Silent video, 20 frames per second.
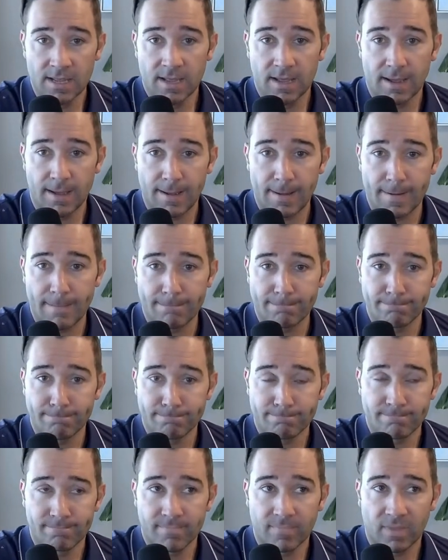
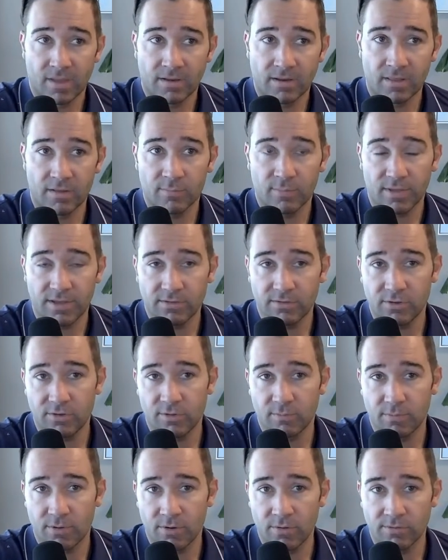Another place you
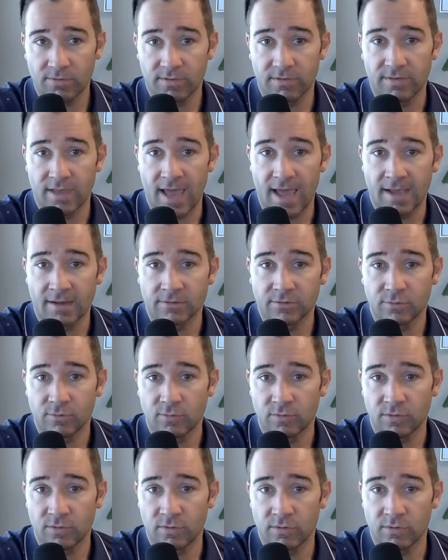could post is
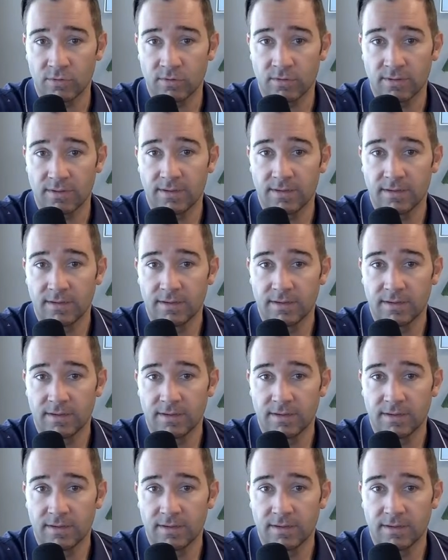actual